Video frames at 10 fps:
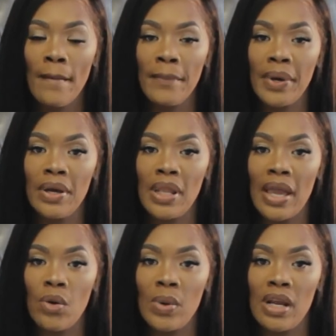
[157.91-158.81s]
but
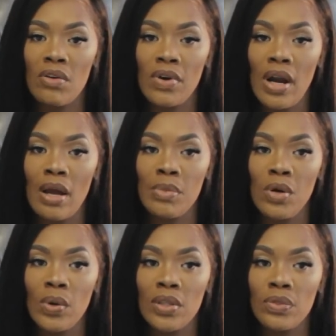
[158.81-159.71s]
like whenever I'm
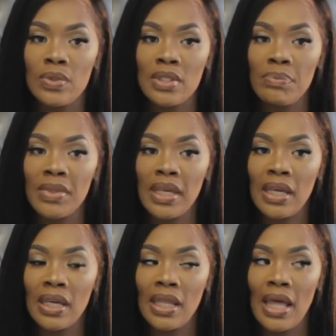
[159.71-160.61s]
going through
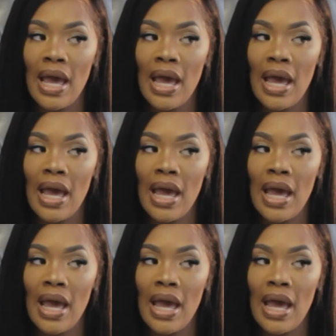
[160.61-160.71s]
something,